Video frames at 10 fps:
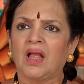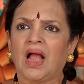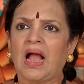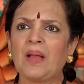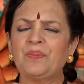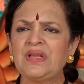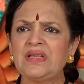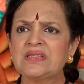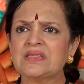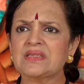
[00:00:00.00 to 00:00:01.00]

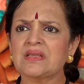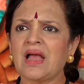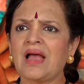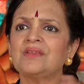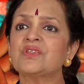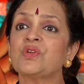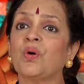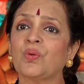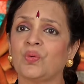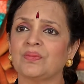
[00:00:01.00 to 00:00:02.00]
Happiness and
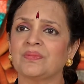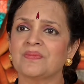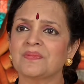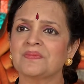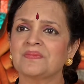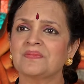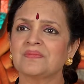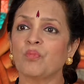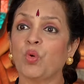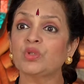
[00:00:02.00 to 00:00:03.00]
sorrow
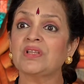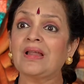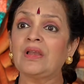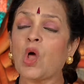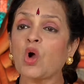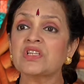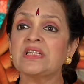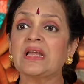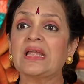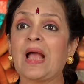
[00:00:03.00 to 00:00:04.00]
both are locked
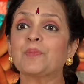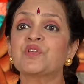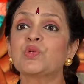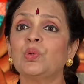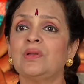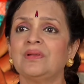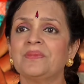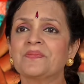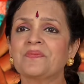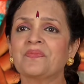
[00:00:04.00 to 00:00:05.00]
in a capsule,
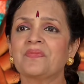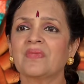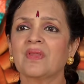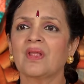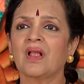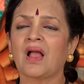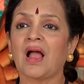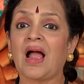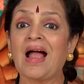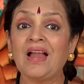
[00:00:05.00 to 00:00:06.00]

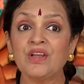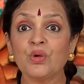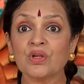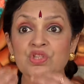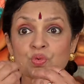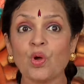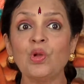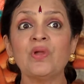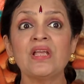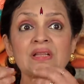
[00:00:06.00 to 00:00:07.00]
and you are
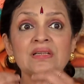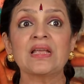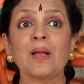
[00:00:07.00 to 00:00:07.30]
swallowing that